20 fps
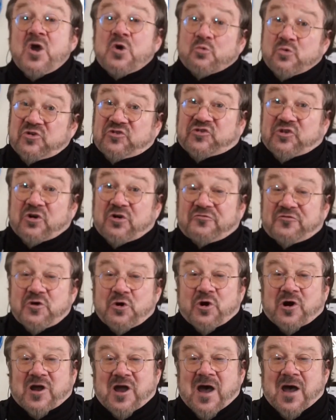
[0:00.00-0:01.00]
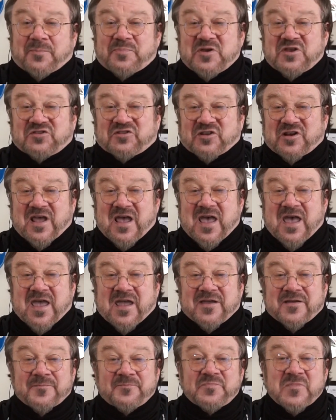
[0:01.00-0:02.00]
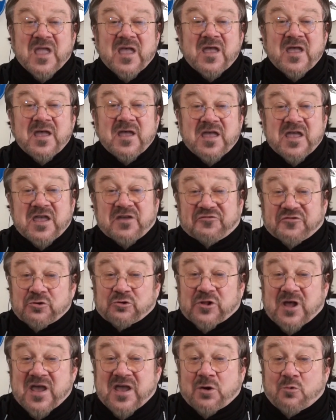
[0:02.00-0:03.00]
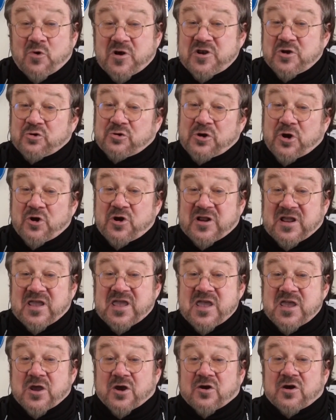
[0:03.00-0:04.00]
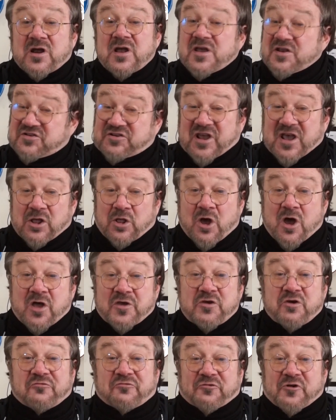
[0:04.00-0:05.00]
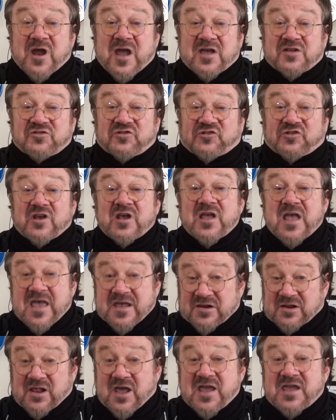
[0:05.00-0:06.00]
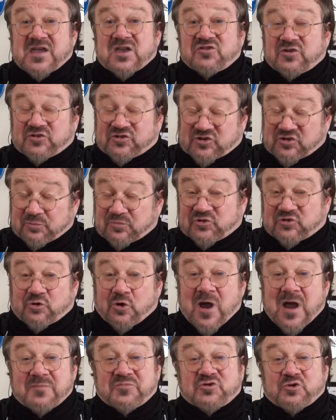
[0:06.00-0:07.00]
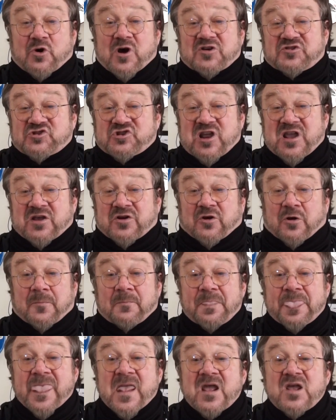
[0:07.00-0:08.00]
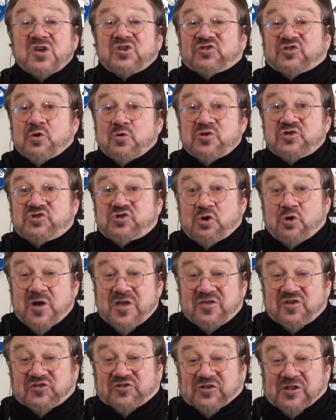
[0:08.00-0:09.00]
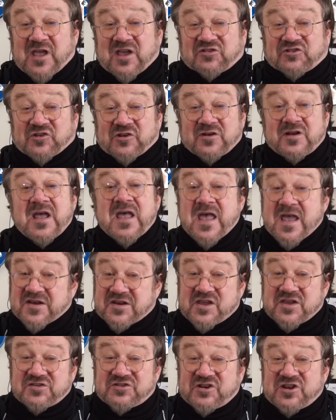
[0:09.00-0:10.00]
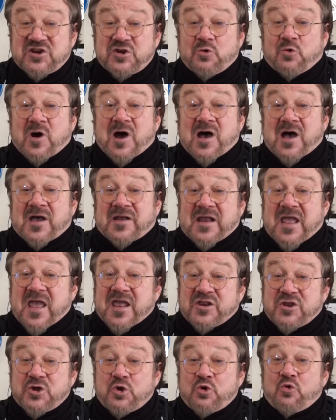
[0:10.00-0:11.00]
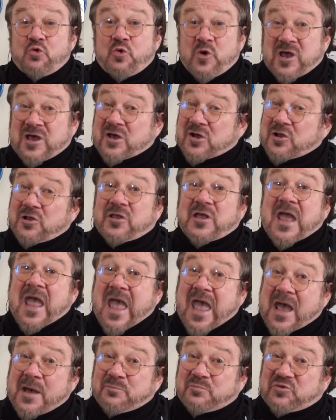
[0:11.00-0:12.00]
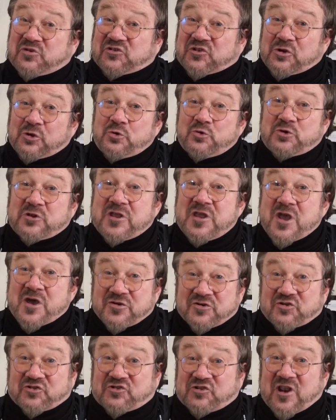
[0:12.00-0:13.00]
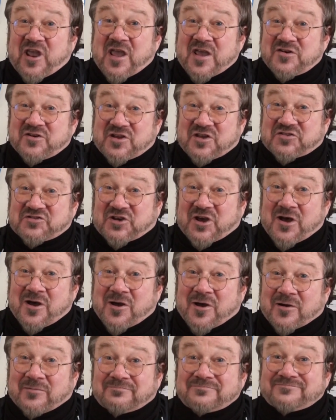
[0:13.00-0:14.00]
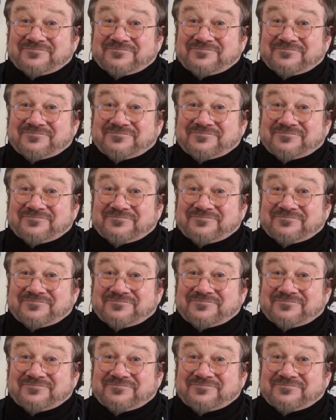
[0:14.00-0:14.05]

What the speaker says: Reserve your copy today. If you like what you're learning here, tell all your friends and like and subscribe to our channel. So enjoy this lesson and continue on, and you will absolutely understand guitar.